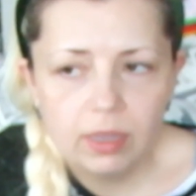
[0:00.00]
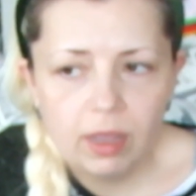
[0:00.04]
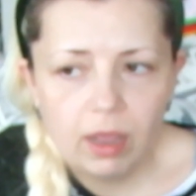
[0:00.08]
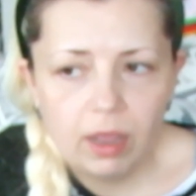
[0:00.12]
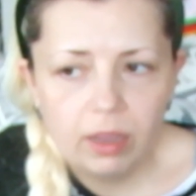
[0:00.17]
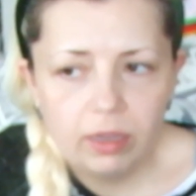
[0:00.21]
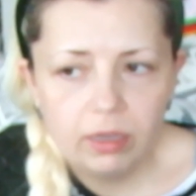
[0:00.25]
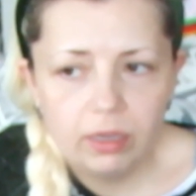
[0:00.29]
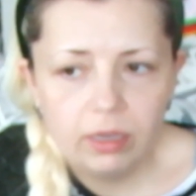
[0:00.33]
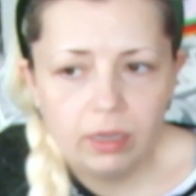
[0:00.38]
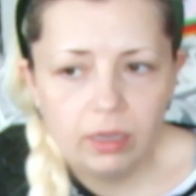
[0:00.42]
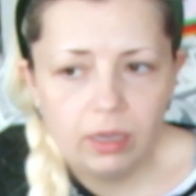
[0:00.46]

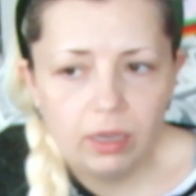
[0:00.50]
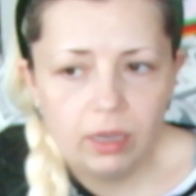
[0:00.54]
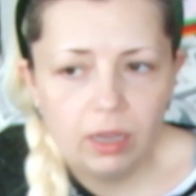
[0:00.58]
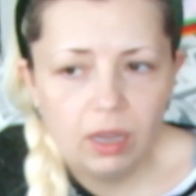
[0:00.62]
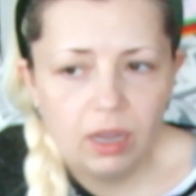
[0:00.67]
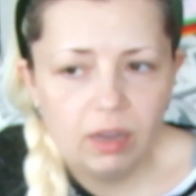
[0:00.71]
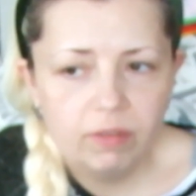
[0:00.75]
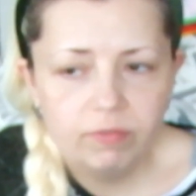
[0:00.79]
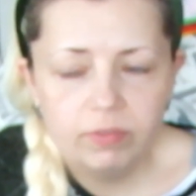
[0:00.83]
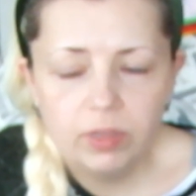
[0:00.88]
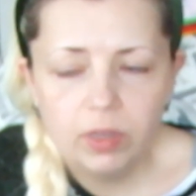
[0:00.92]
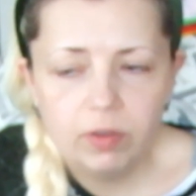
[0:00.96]
I
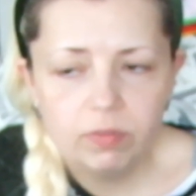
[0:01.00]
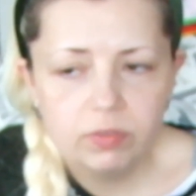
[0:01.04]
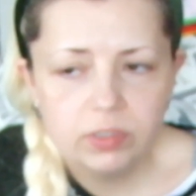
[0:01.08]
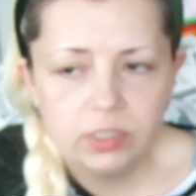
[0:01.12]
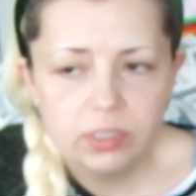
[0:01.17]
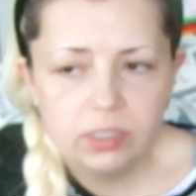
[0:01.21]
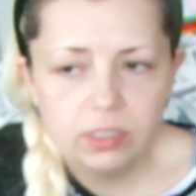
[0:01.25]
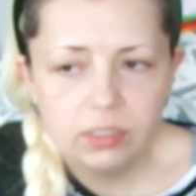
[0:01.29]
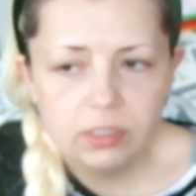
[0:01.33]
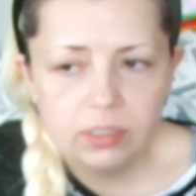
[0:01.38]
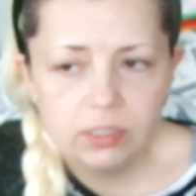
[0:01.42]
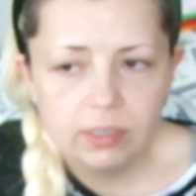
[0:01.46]
have never
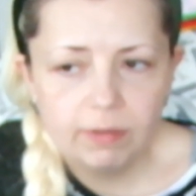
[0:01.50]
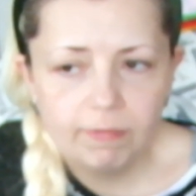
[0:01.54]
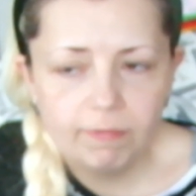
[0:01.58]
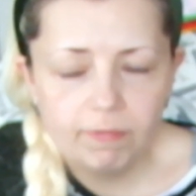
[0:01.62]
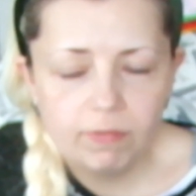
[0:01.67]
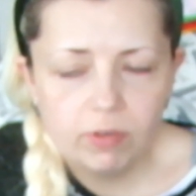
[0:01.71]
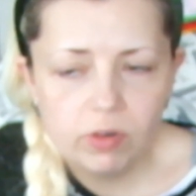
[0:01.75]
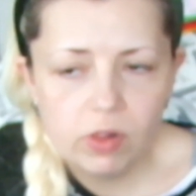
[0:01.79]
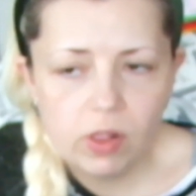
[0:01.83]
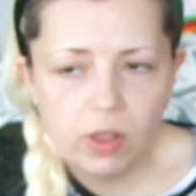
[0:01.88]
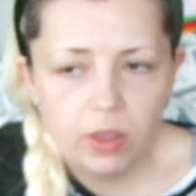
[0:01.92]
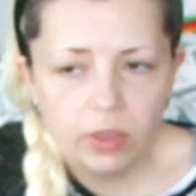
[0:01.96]
seen
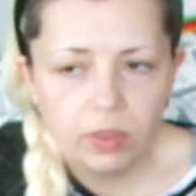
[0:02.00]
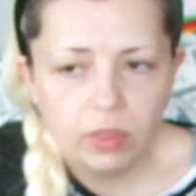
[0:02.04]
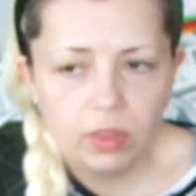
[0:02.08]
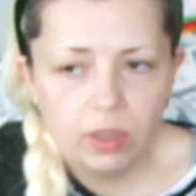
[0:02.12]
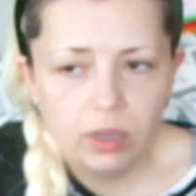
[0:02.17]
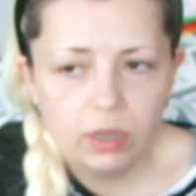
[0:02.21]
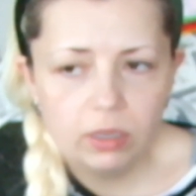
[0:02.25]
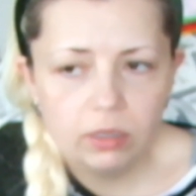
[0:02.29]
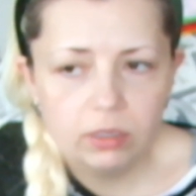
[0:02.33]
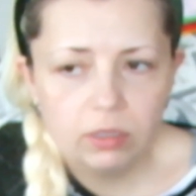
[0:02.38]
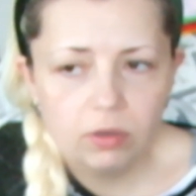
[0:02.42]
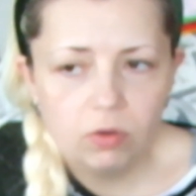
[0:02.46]
something like
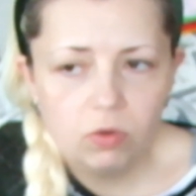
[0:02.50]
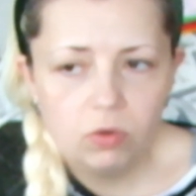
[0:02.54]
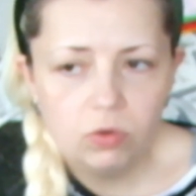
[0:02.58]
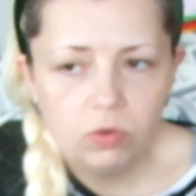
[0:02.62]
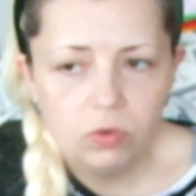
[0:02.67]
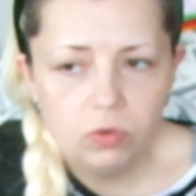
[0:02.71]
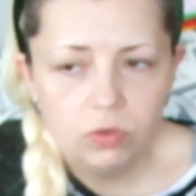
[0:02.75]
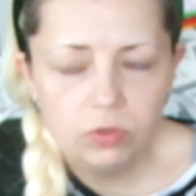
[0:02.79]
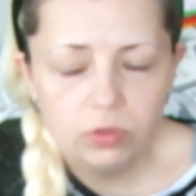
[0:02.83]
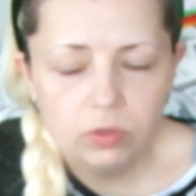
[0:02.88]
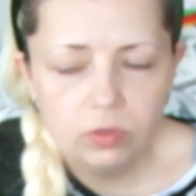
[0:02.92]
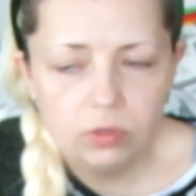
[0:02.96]
that
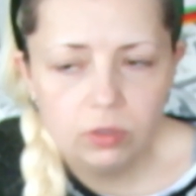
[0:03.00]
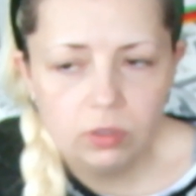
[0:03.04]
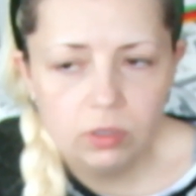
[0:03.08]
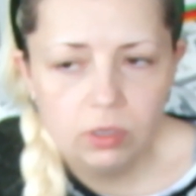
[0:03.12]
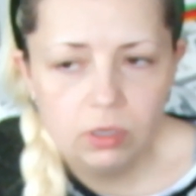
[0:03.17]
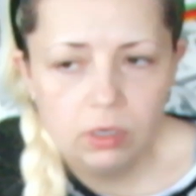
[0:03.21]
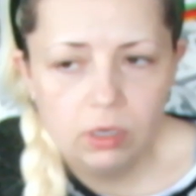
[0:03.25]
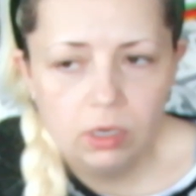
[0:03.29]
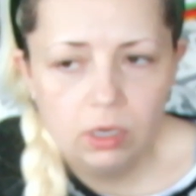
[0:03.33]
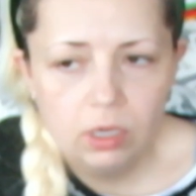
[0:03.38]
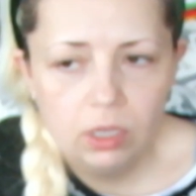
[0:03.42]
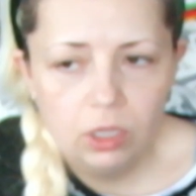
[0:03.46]
on
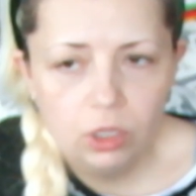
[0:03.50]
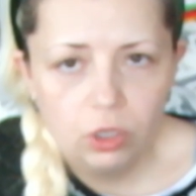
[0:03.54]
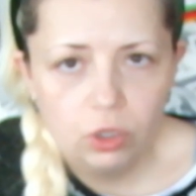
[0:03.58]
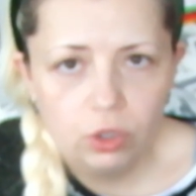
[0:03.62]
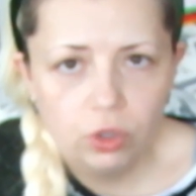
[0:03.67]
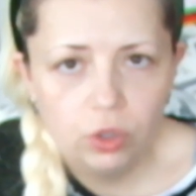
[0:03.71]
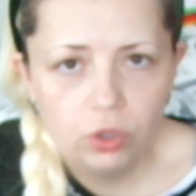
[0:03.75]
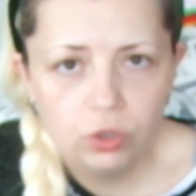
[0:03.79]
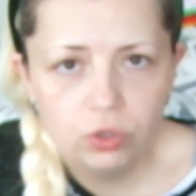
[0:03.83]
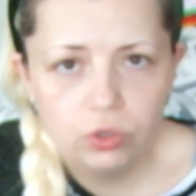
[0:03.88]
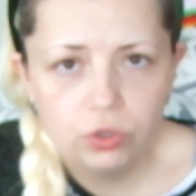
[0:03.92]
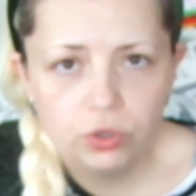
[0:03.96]

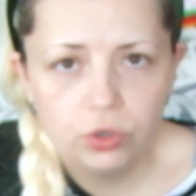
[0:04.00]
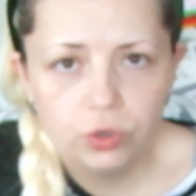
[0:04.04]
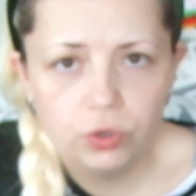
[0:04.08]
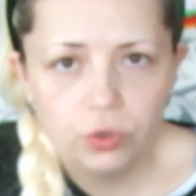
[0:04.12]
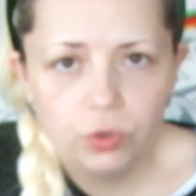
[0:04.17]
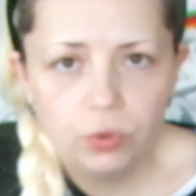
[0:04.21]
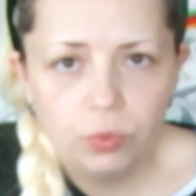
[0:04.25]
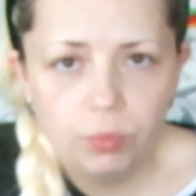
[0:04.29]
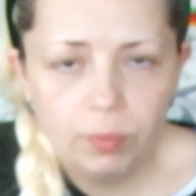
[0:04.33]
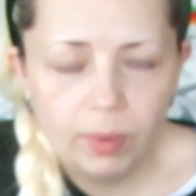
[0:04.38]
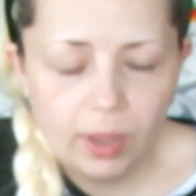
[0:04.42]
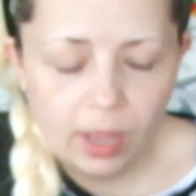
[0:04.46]

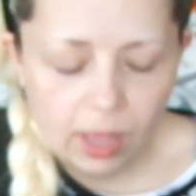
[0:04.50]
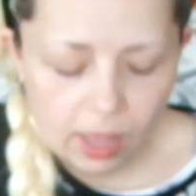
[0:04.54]
YouTube,